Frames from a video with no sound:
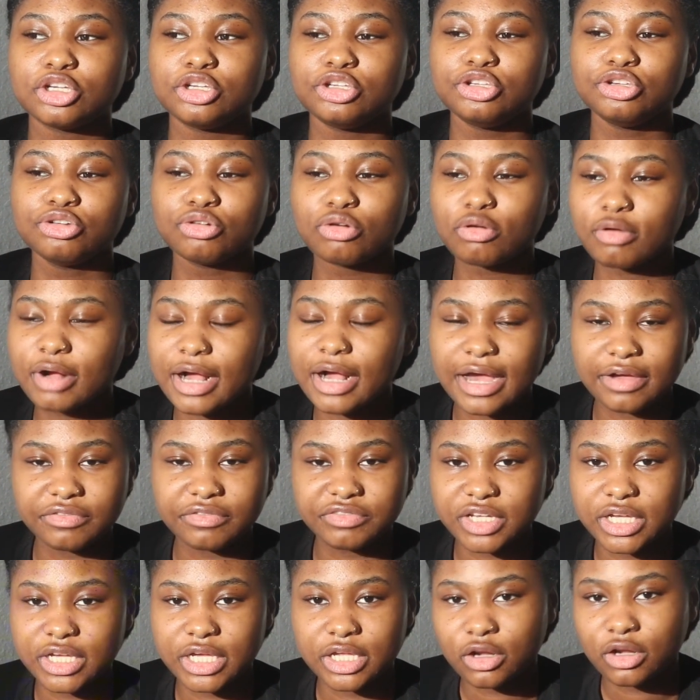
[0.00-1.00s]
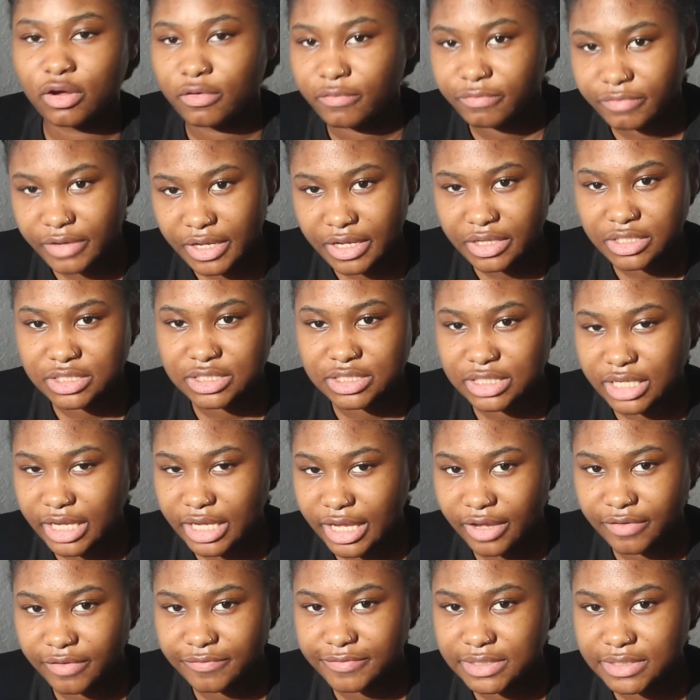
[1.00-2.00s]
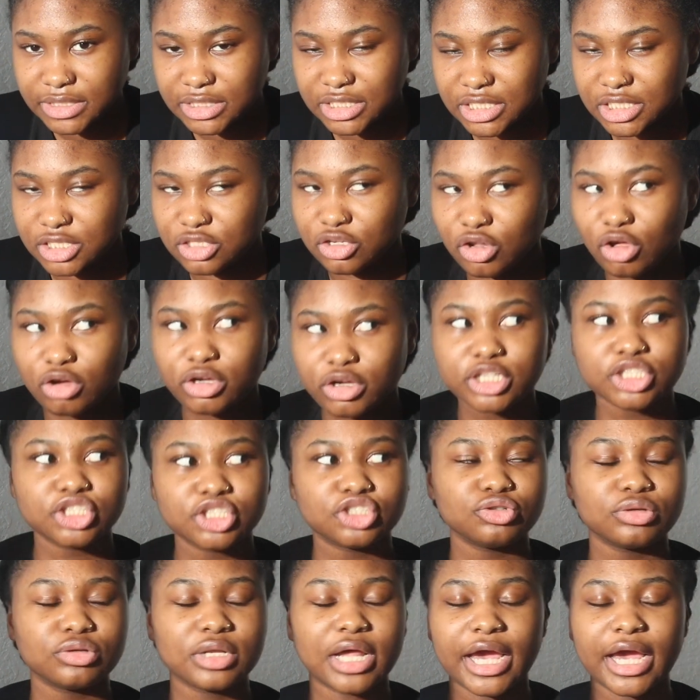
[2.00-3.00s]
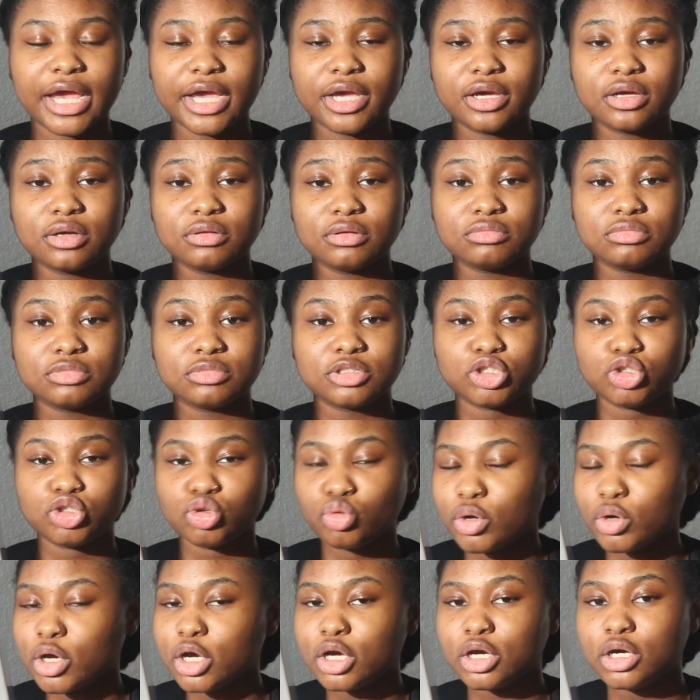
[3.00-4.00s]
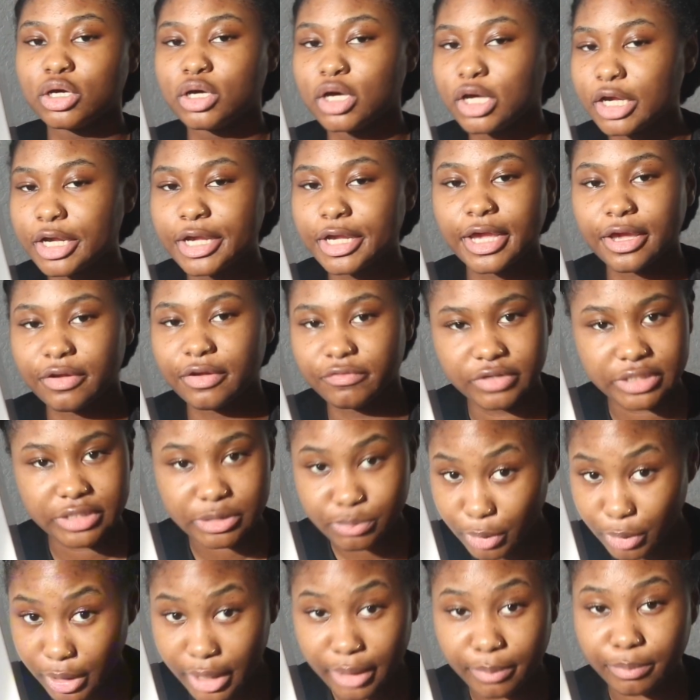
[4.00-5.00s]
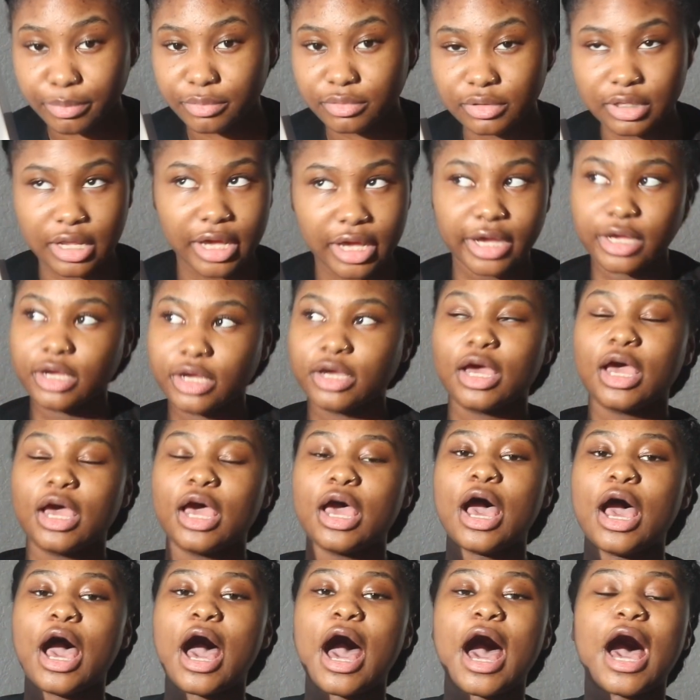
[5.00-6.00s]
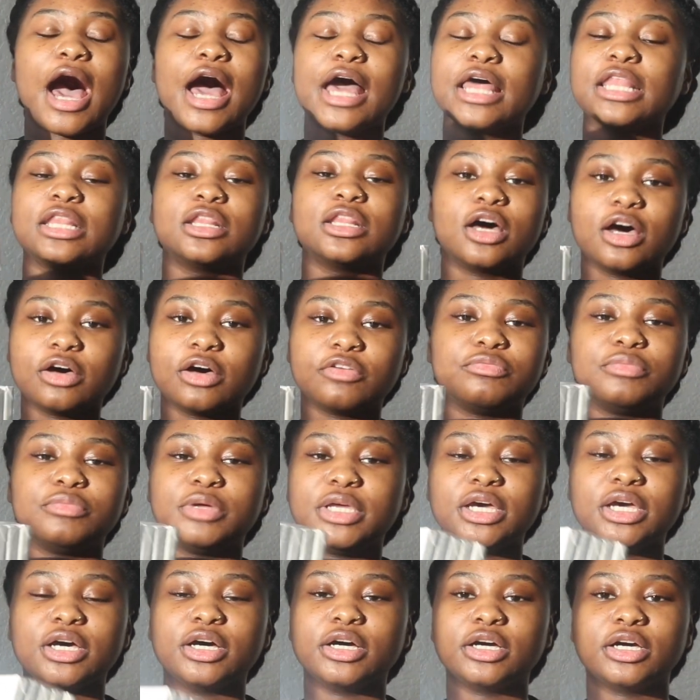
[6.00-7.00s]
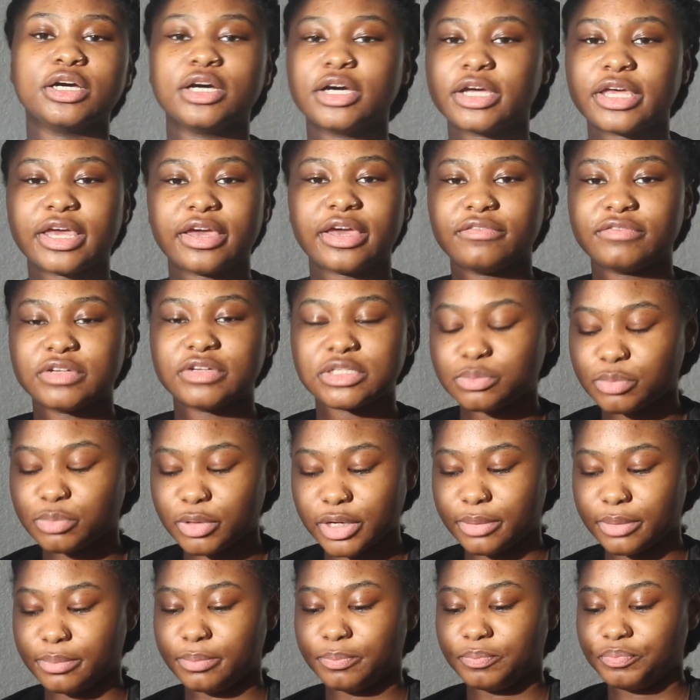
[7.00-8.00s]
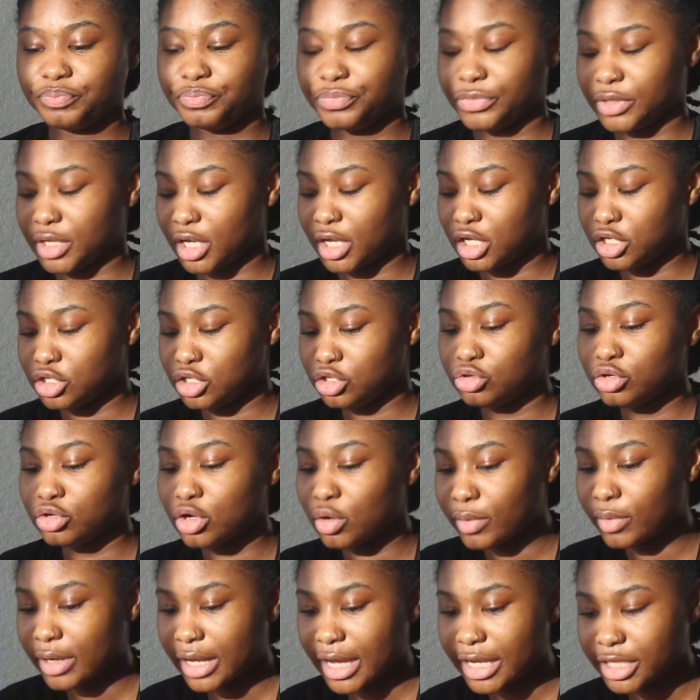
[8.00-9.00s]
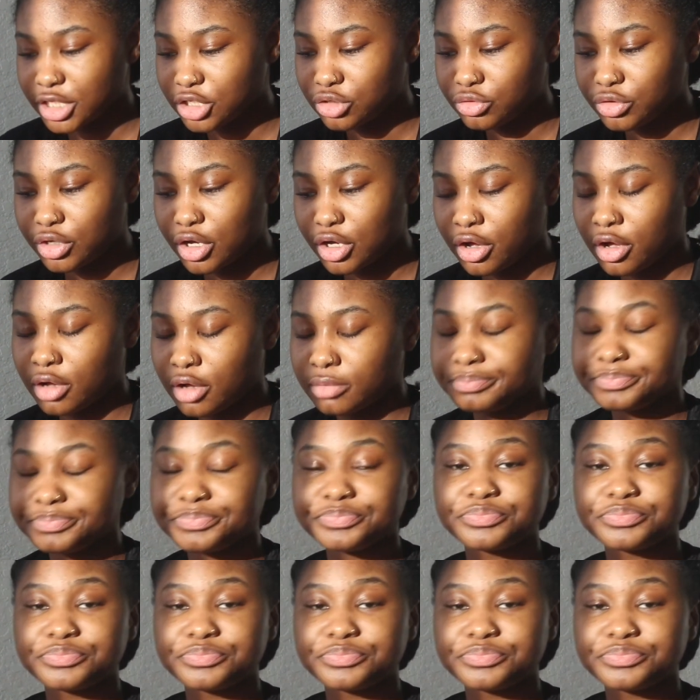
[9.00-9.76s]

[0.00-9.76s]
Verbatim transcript: you don't have to get no fancy canvas as long as you like do a good canvas prep. Like, I love me a good canvas prep. You know what I do, y'all?